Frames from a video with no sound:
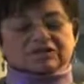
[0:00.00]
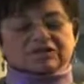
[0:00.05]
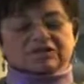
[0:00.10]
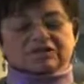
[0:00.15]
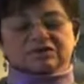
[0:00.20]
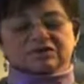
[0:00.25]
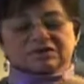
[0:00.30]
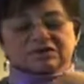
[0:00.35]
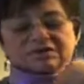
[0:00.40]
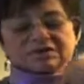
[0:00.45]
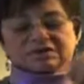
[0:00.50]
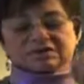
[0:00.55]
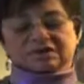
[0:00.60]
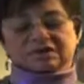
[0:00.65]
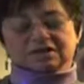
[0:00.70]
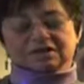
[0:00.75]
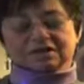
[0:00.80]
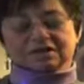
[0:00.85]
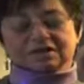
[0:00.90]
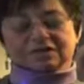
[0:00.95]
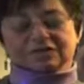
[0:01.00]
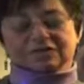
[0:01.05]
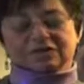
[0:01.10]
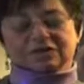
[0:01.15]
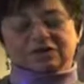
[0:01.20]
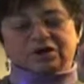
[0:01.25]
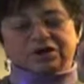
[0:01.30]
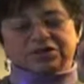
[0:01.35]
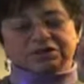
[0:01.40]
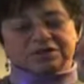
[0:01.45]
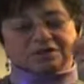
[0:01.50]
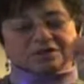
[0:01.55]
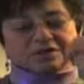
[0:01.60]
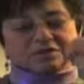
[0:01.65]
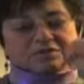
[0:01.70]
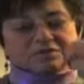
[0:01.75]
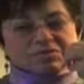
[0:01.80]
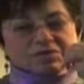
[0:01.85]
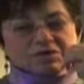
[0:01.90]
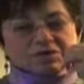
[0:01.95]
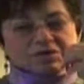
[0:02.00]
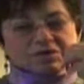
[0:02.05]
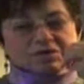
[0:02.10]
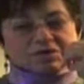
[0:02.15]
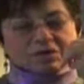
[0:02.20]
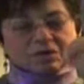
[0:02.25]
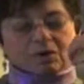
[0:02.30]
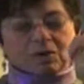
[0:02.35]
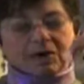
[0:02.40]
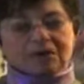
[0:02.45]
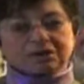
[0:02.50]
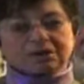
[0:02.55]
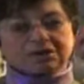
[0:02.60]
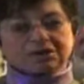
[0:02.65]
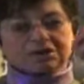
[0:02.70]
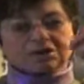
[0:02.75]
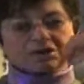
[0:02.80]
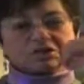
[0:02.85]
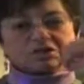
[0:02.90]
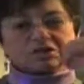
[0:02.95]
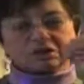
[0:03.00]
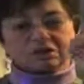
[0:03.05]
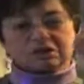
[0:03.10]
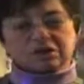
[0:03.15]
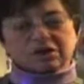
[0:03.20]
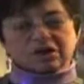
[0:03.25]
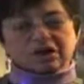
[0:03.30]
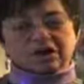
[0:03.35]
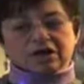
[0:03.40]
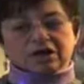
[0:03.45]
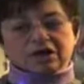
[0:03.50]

There's this not just a music quality to it,